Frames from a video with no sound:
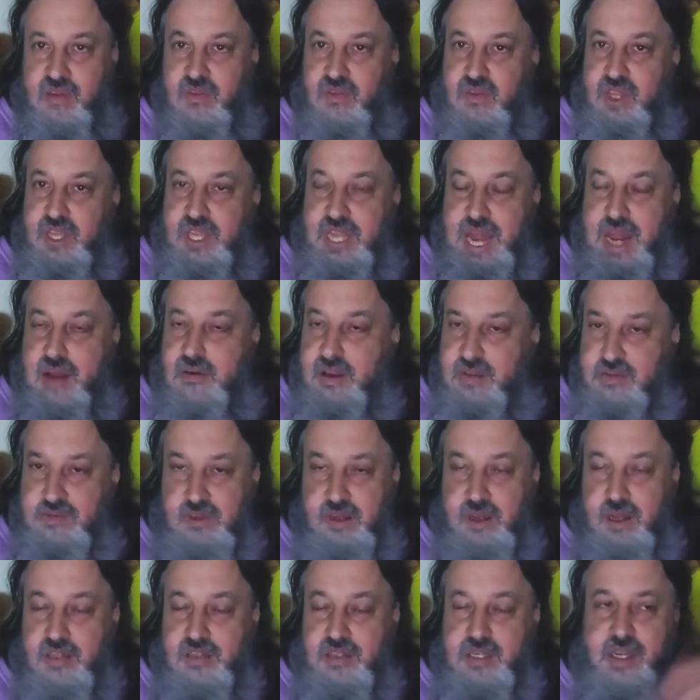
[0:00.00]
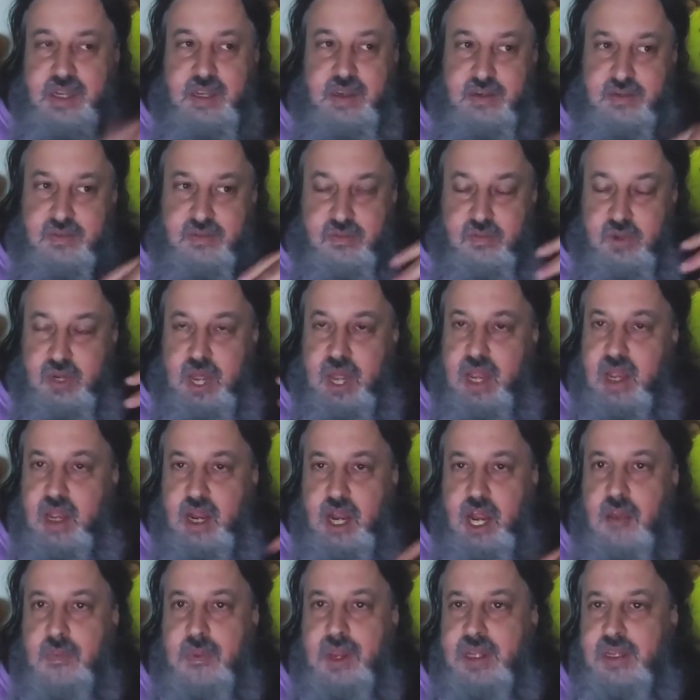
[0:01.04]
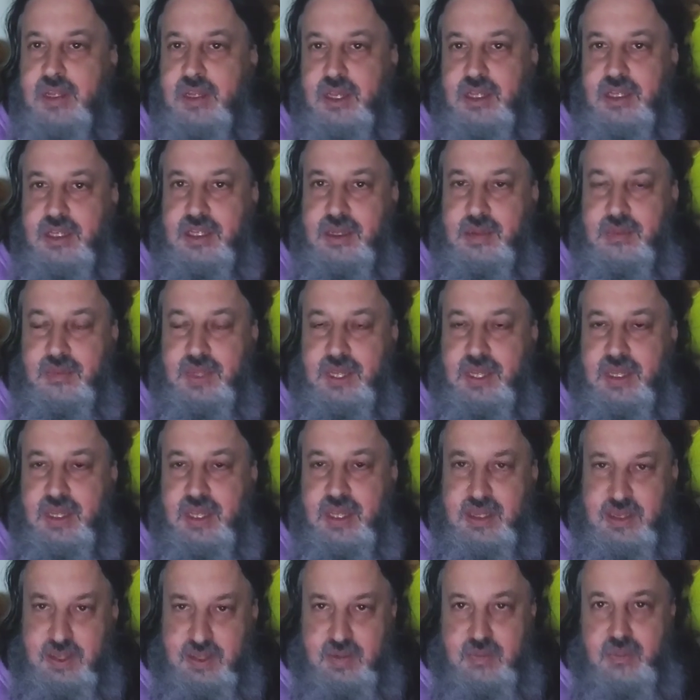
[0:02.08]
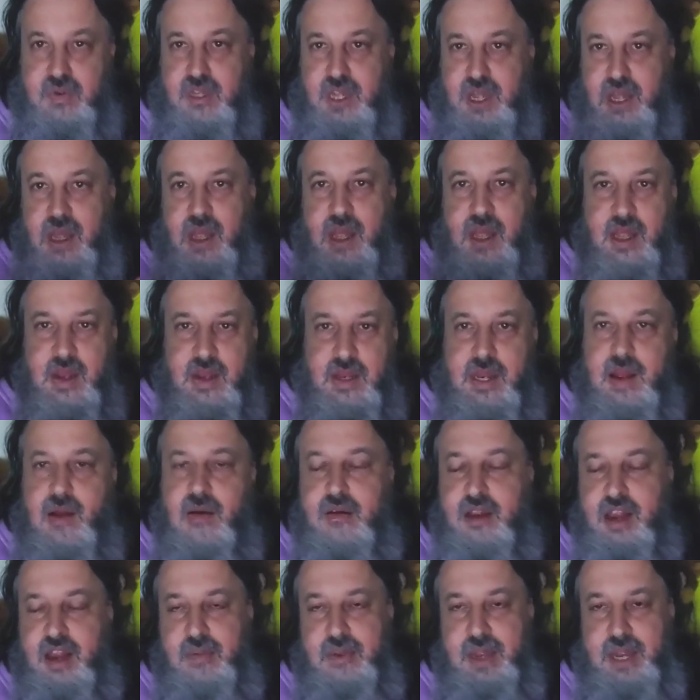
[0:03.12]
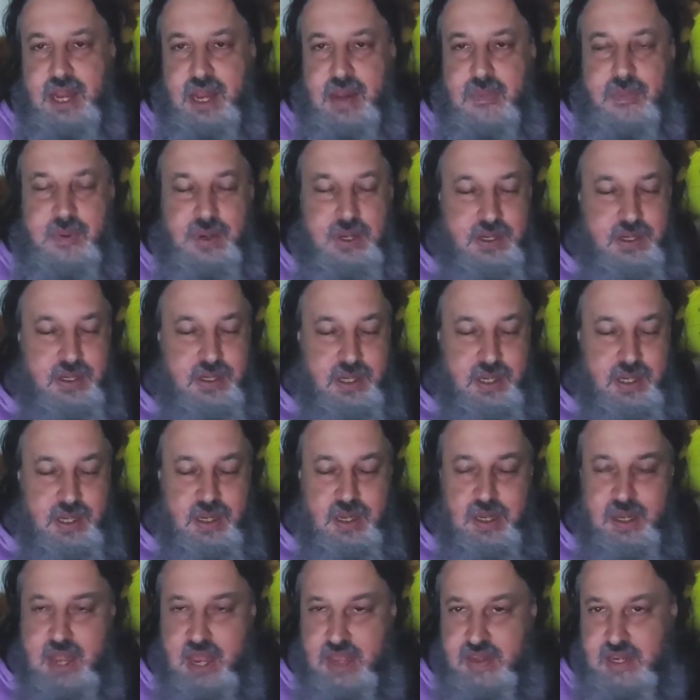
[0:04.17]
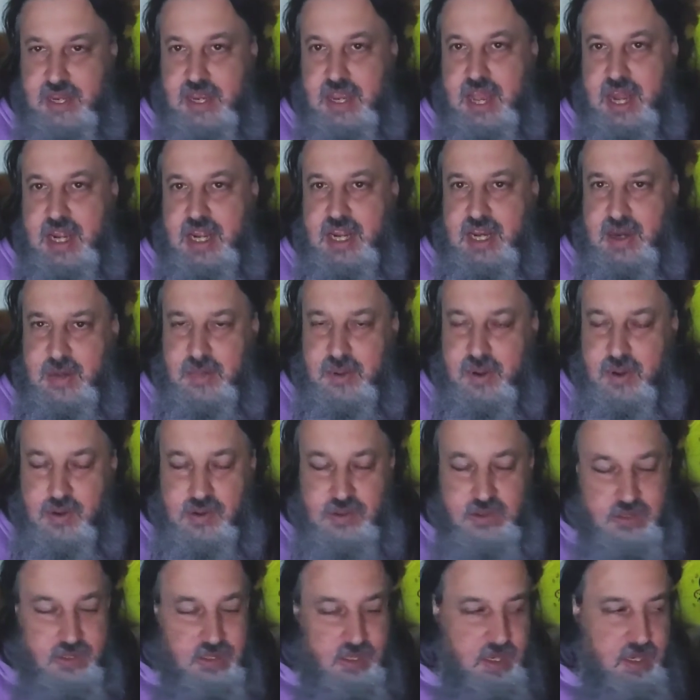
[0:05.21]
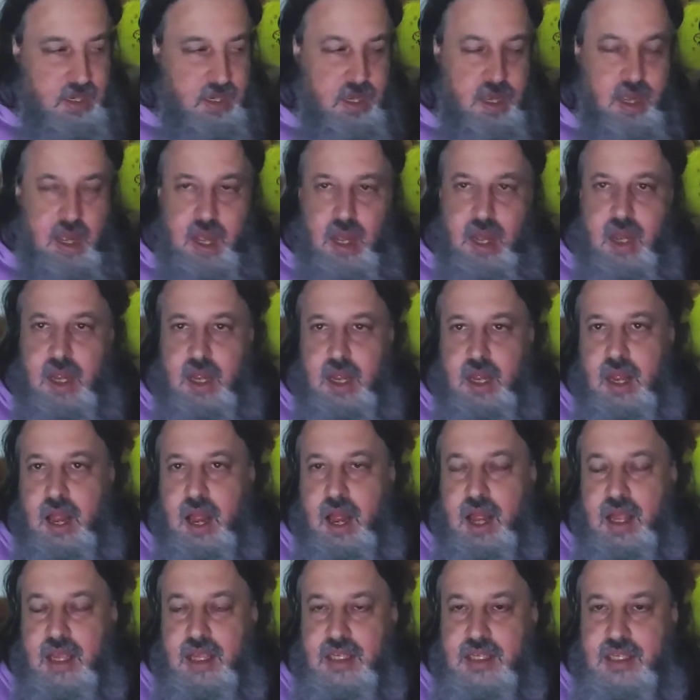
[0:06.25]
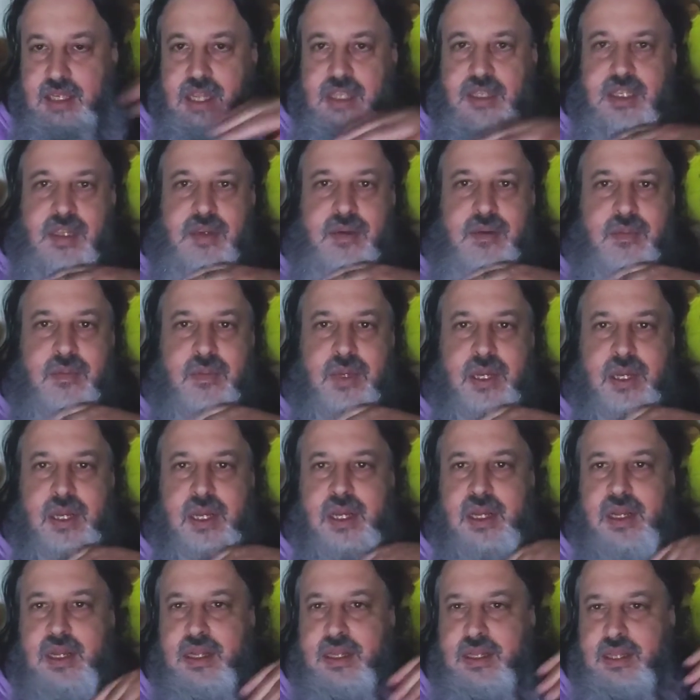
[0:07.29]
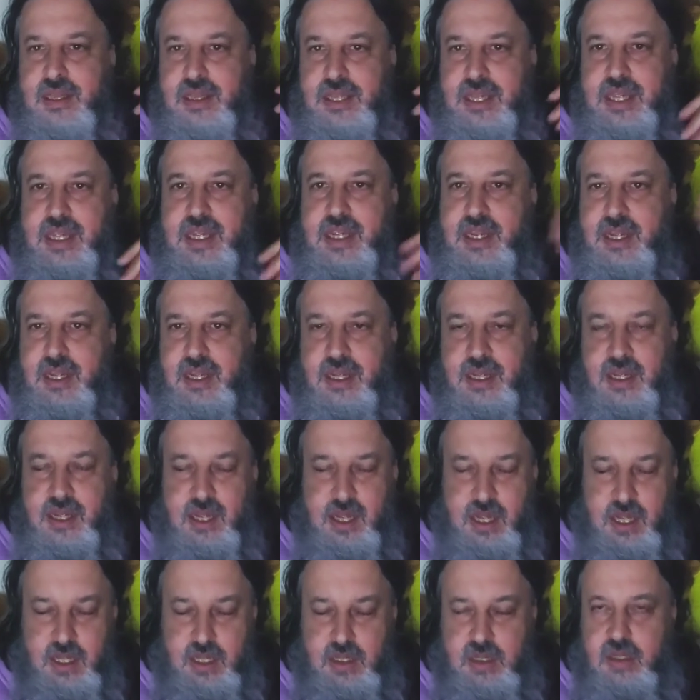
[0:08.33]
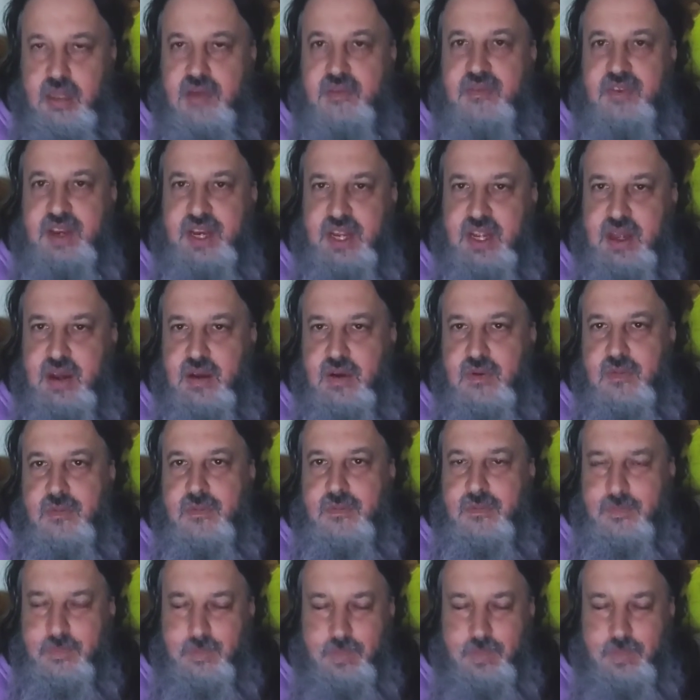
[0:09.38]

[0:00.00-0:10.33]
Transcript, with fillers: for the YAWI vlogs. I when I comment on something that's now coming up and uh, as I edit and post, uh, I send them uh, the link to the video